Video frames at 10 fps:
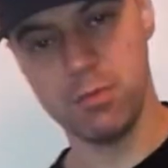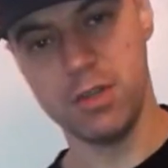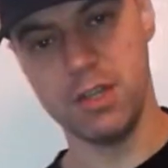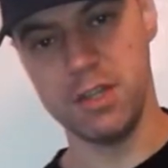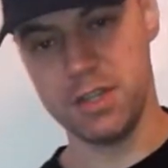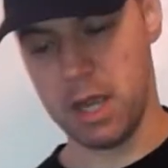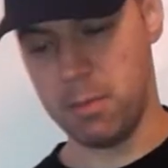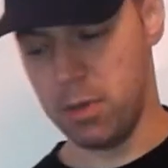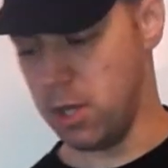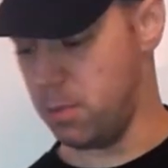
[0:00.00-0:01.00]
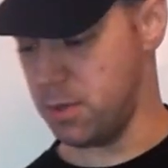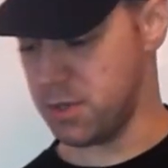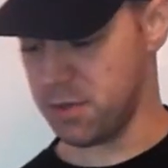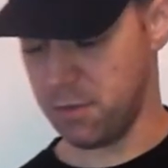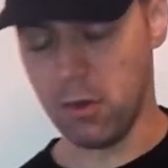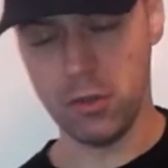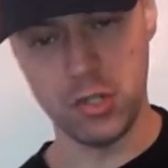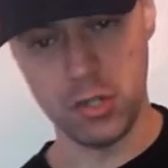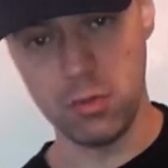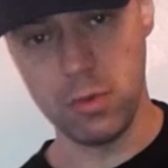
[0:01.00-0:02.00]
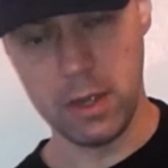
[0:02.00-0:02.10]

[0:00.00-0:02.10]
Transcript: which is a purpose for dew